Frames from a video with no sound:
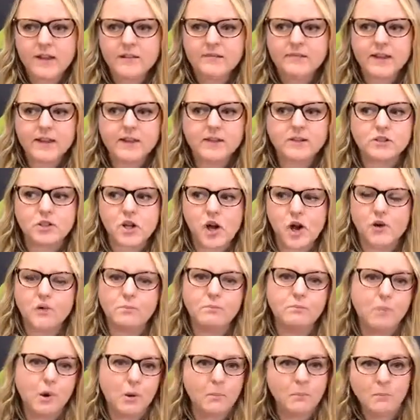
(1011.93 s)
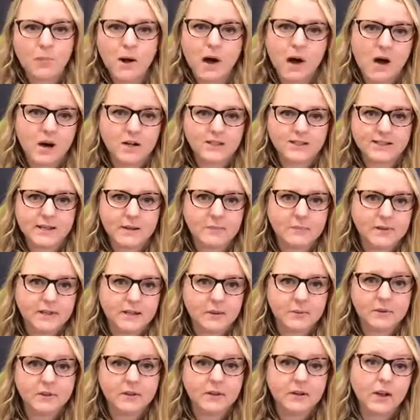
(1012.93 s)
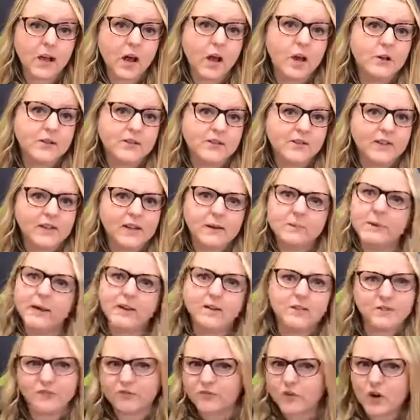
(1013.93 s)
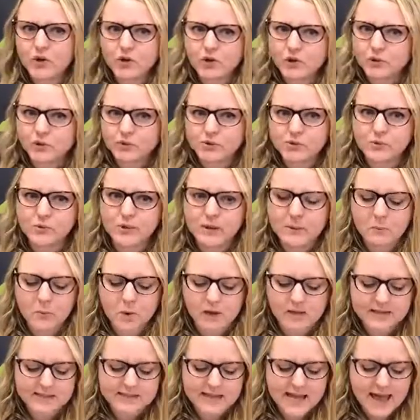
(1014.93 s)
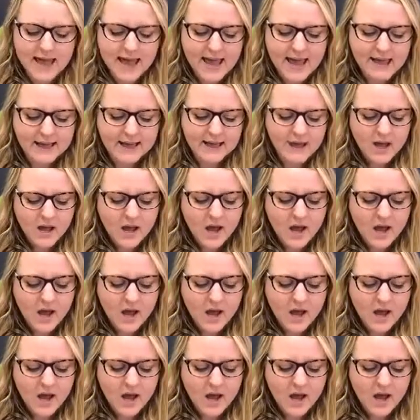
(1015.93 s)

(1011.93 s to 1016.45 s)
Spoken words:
then don't bombard somebody with loads of emails and phone calls all in one day.